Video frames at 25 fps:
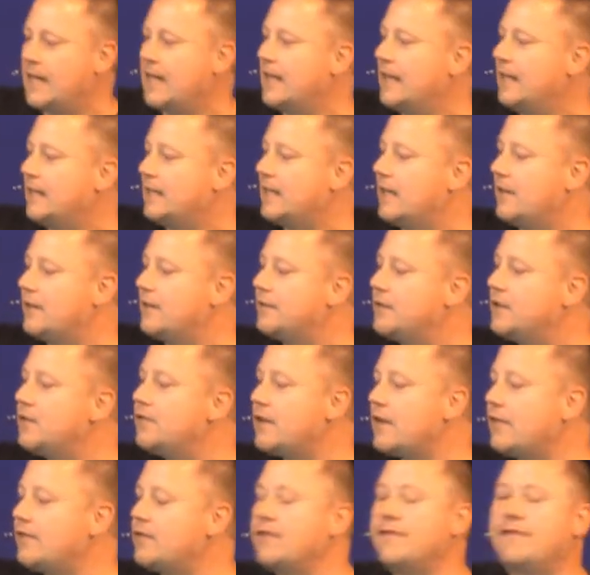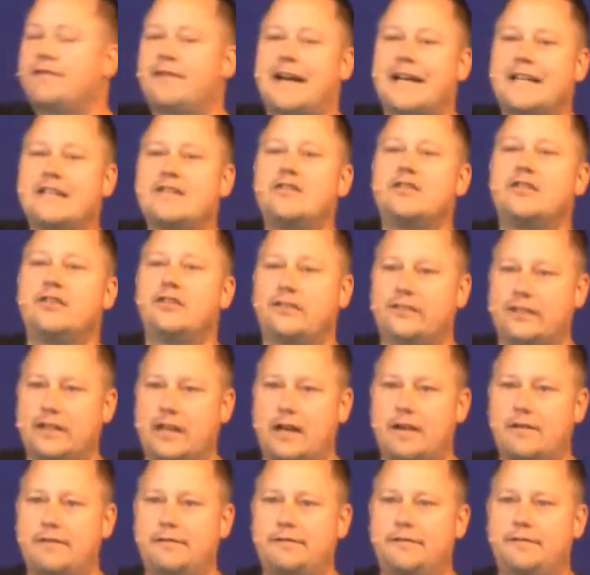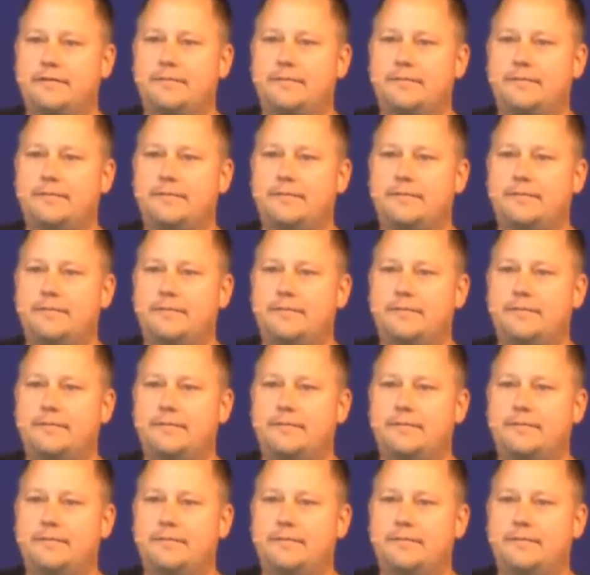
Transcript: Now, if you've ever find yourself